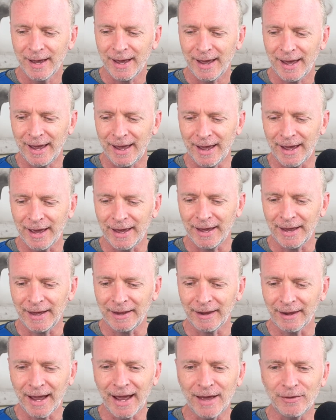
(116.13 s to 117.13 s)
And
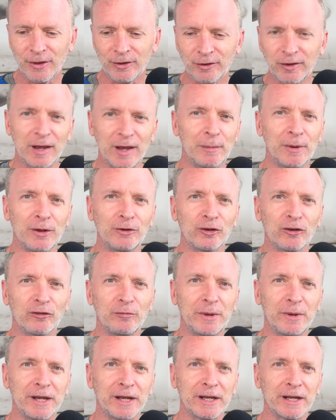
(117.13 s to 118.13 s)
I had this image of
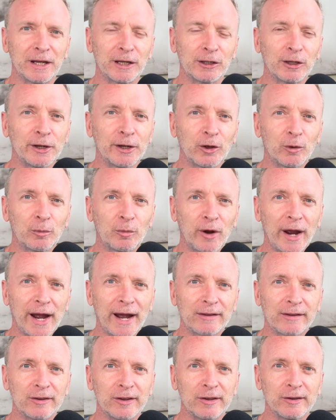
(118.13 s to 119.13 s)
being in clinical
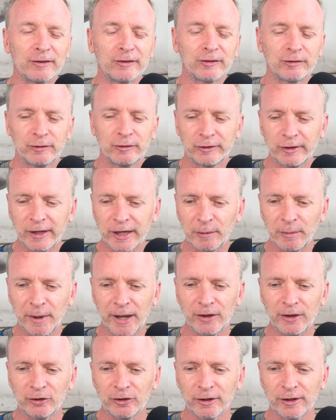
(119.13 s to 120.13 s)
practice, seeing
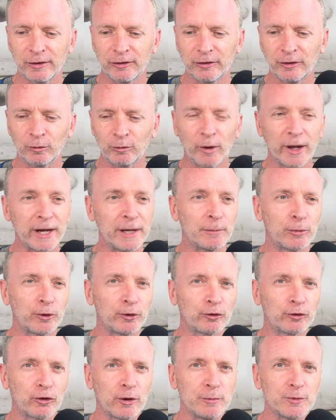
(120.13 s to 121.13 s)
patients and writing
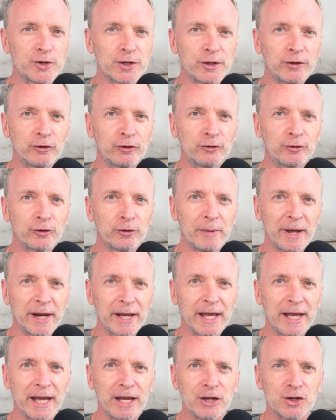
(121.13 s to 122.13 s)
prescriptions for
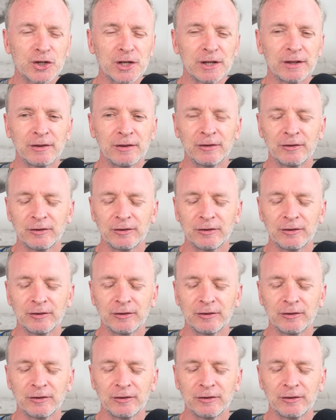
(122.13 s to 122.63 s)
medications